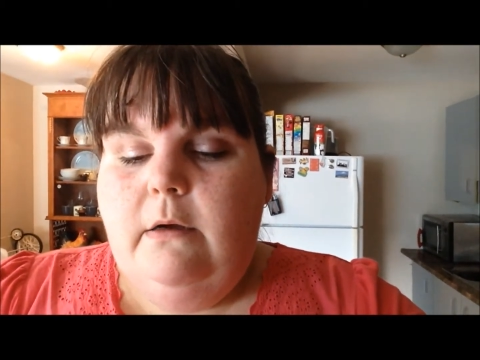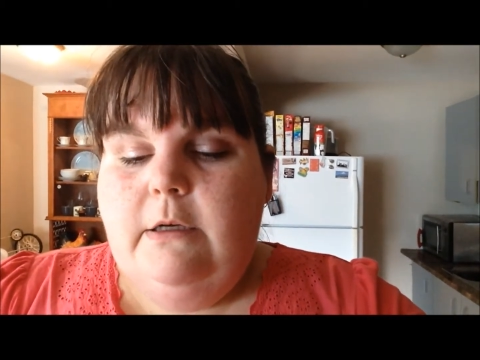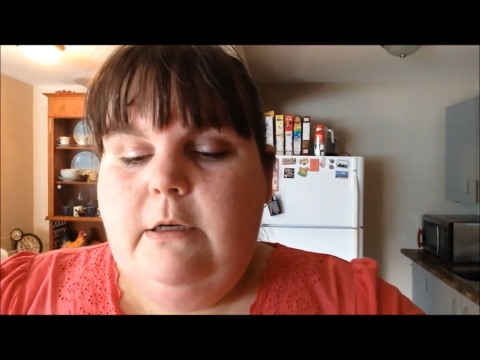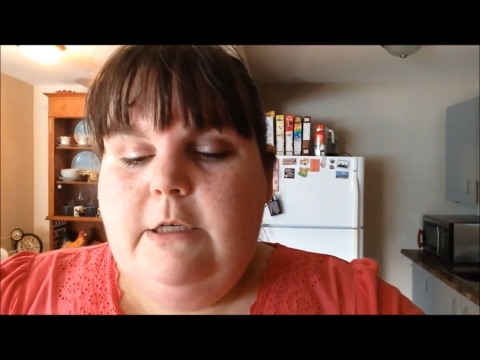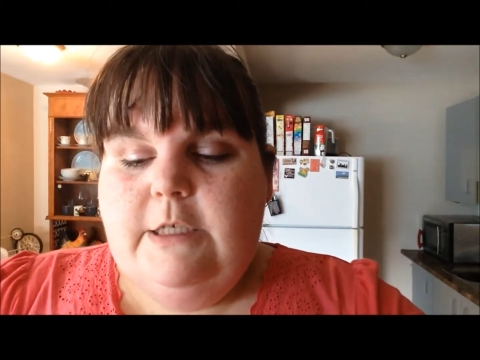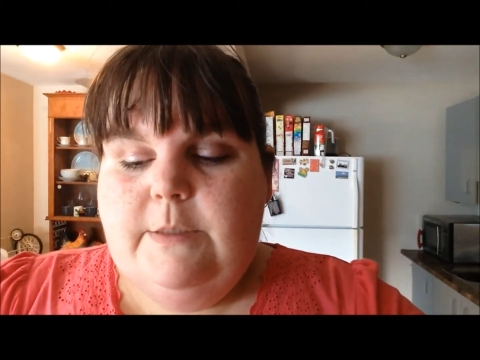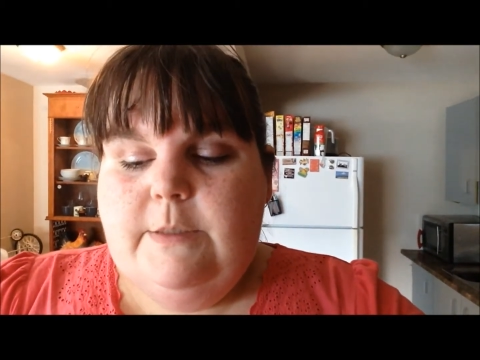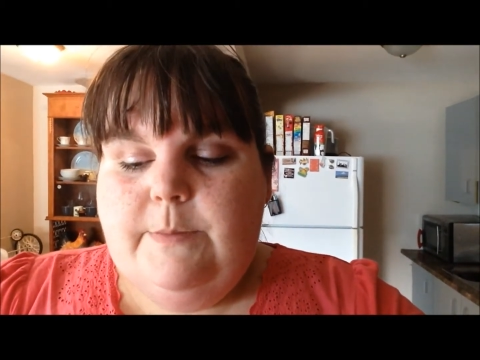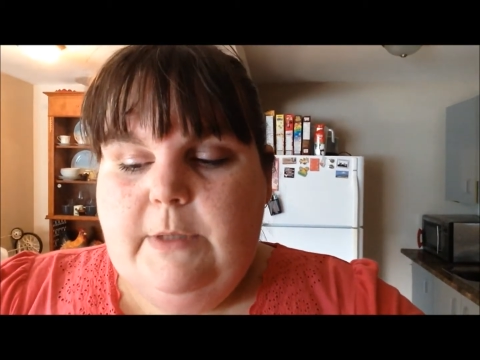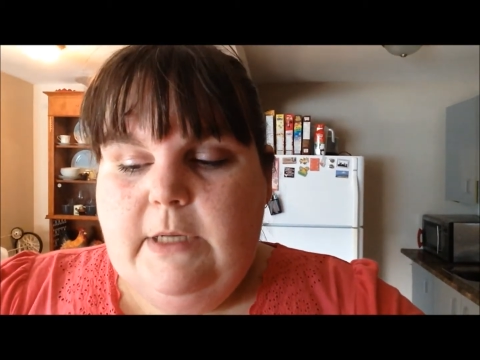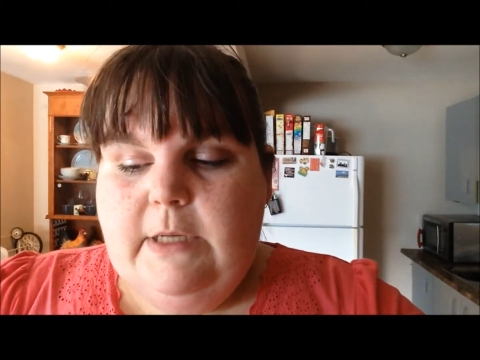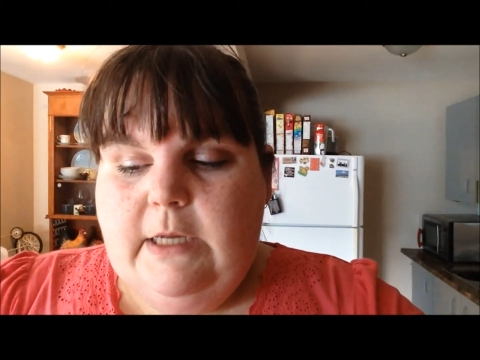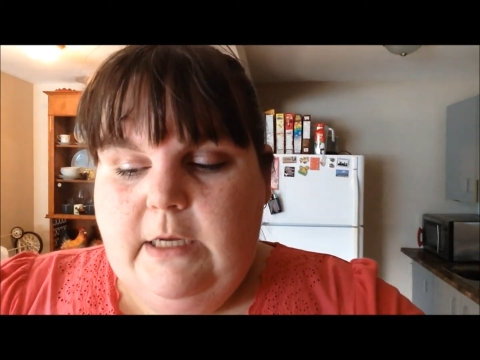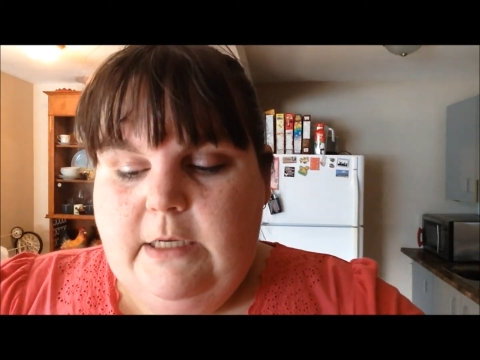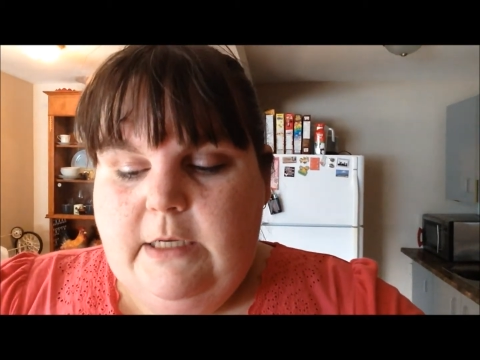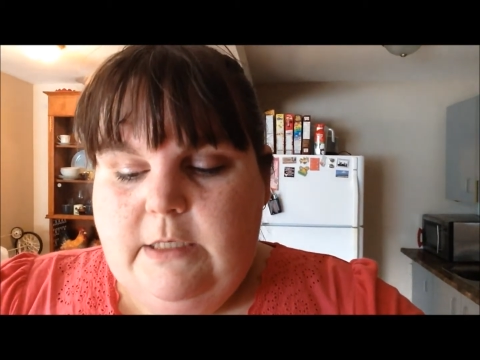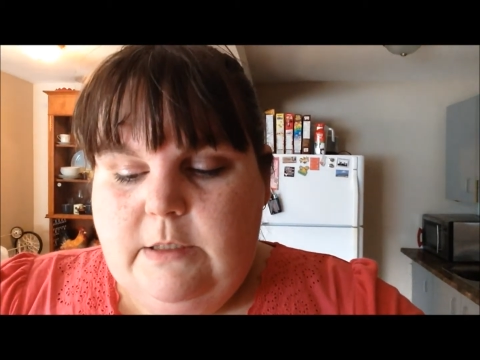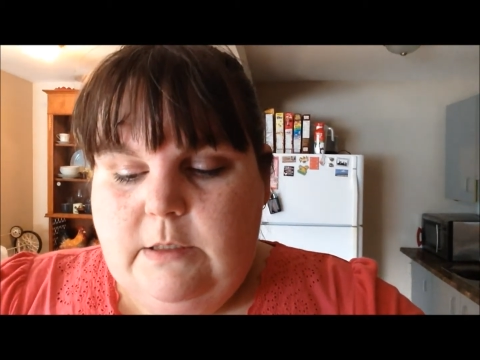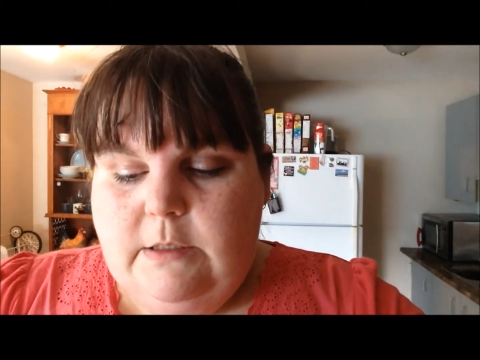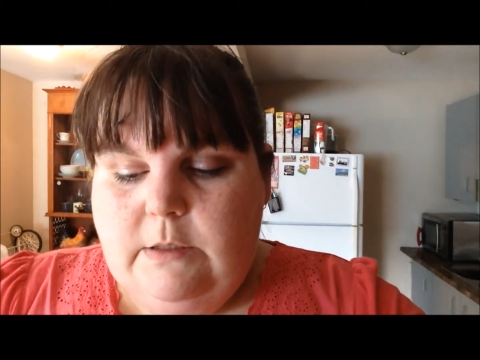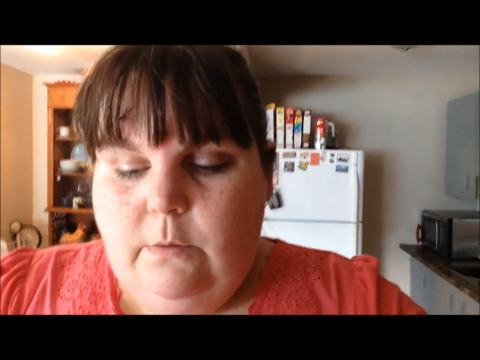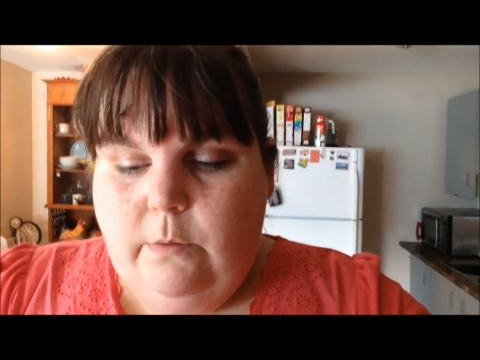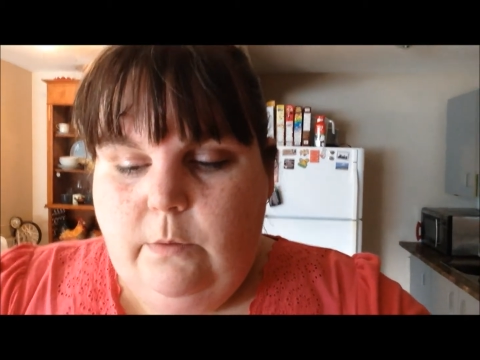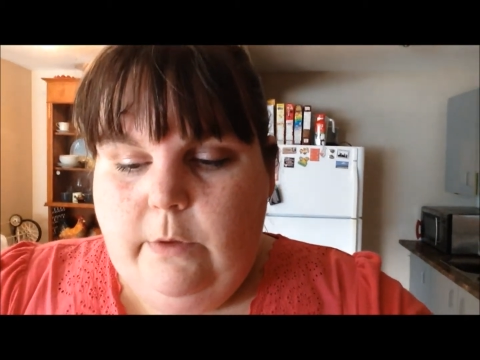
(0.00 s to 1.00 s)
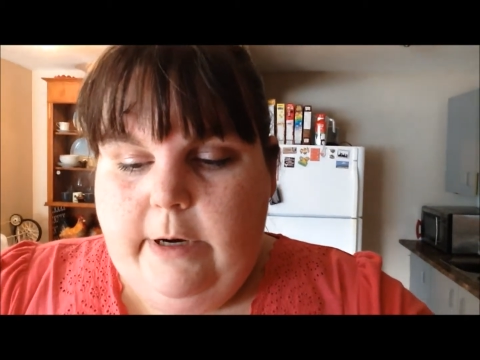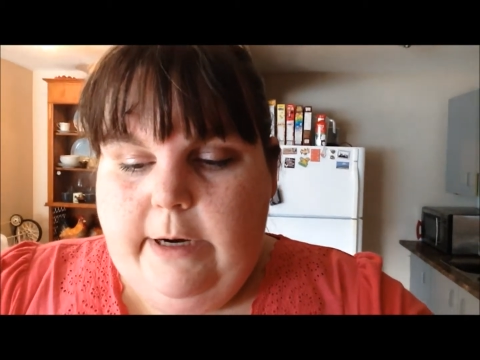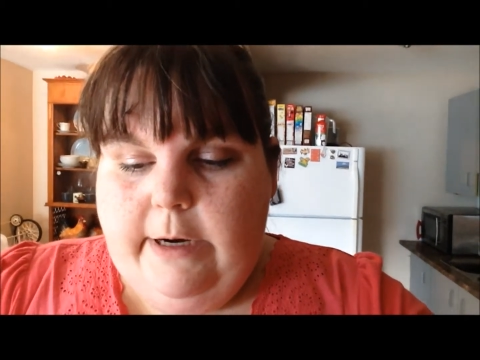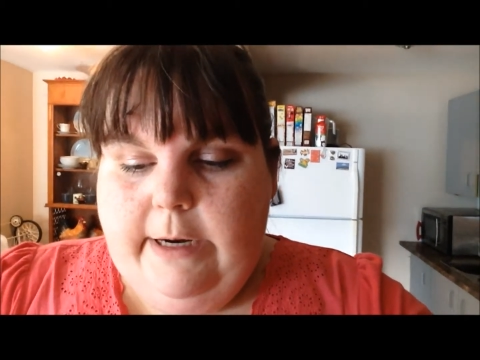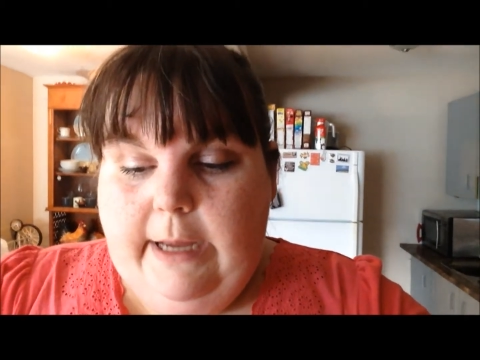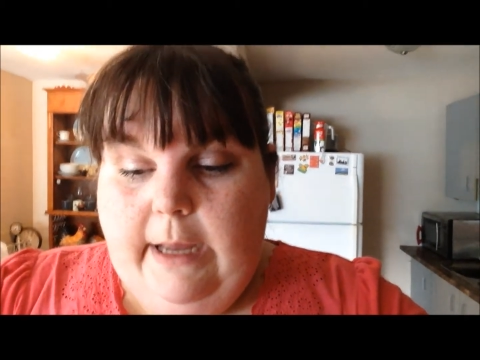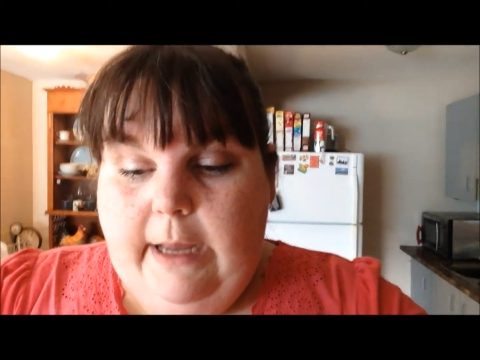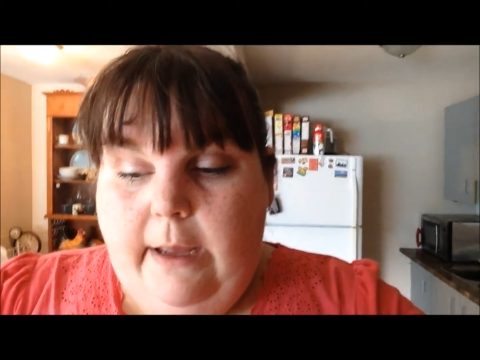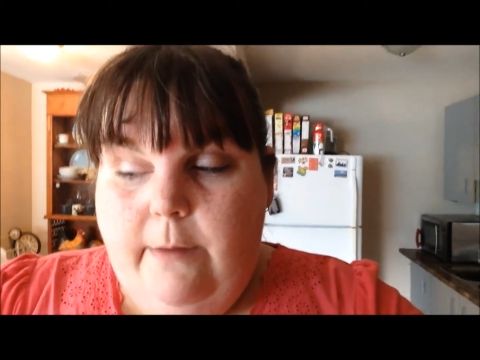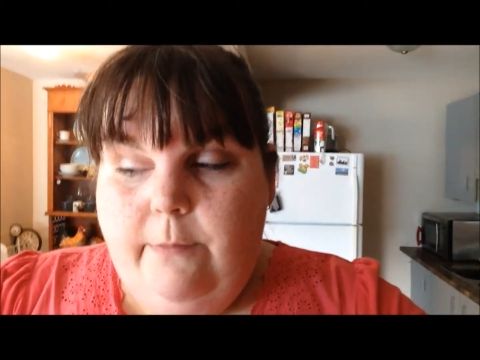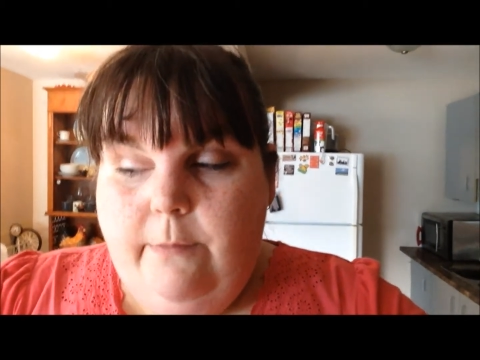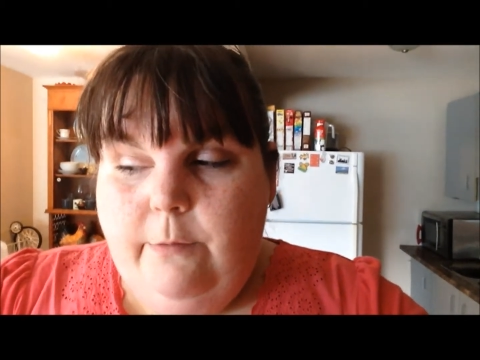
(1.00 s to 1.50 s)
just because where I
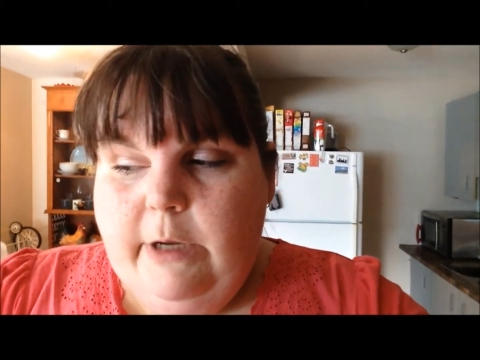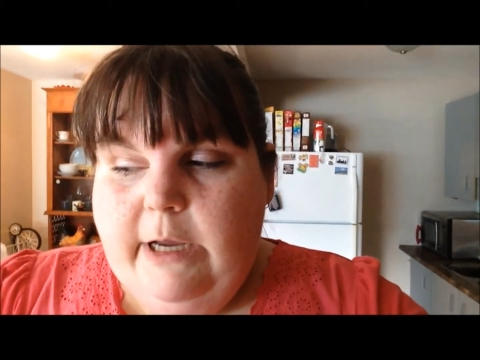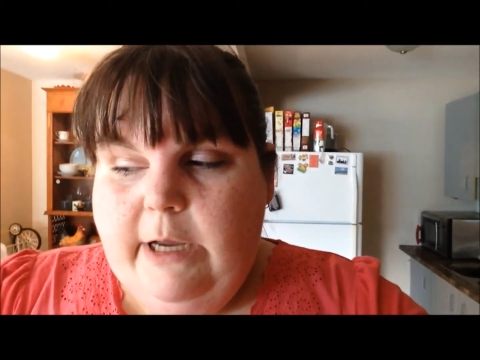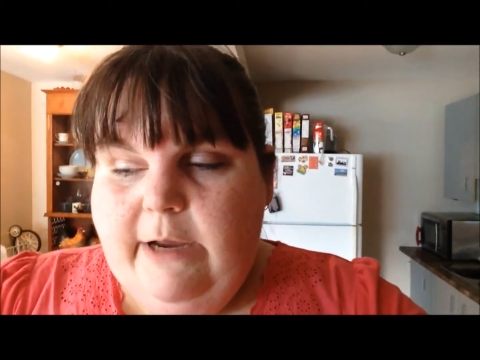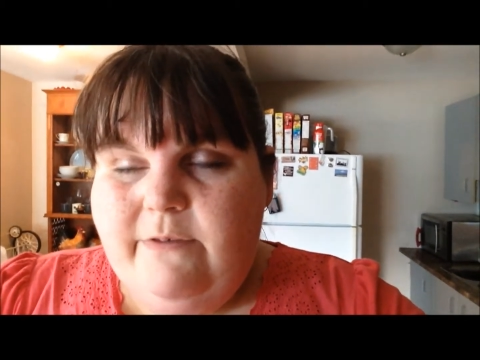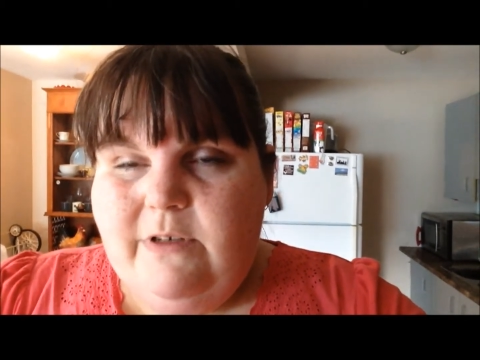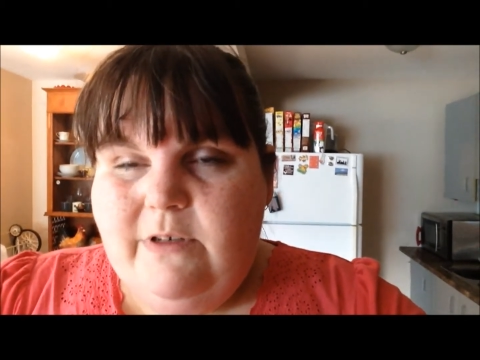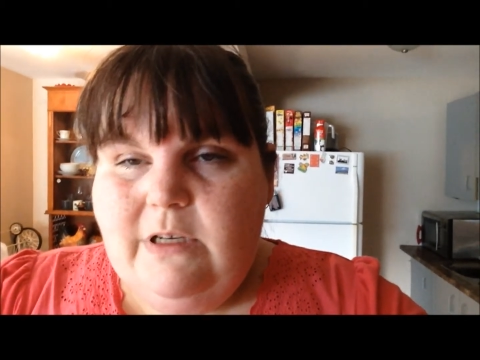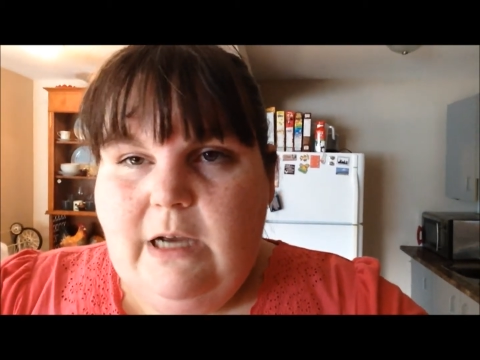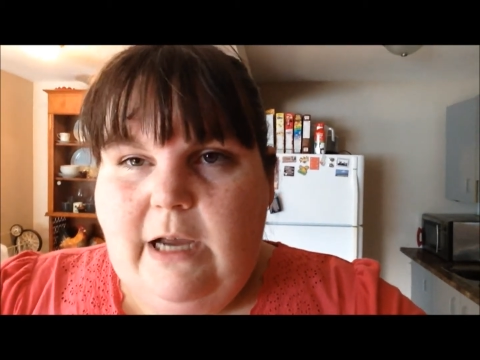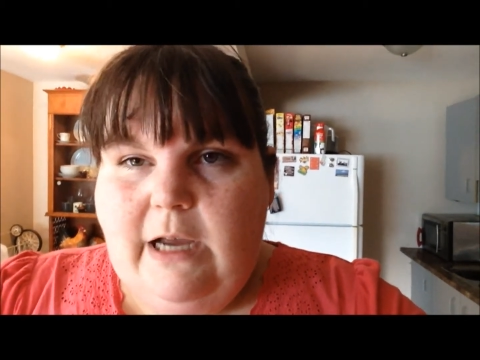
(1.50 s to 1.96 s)
am, we have to,